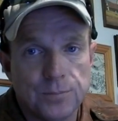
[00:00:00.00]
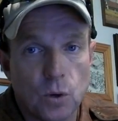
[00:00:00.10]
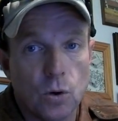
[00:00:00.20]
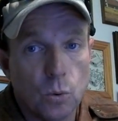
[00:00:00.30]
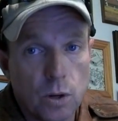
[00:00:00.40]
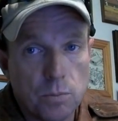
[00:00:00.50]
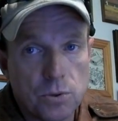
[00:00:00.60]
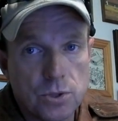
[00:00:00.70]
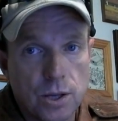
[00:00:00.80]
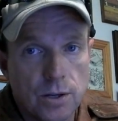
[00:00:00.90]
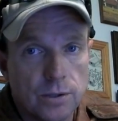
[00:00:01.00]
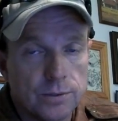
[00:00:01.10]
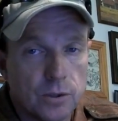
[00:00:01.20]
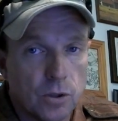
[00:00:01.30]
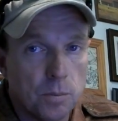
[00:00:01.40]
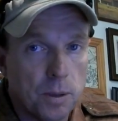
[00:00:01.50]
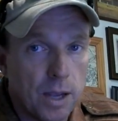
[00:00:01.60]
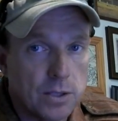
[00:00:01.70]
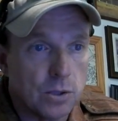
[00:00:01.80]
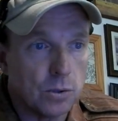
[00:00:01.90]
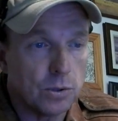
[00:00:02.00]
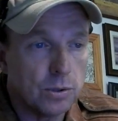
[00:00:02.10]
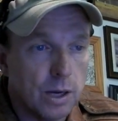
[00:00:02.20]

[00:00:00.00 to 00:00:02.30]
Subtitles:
or a one percenter or a patch holder,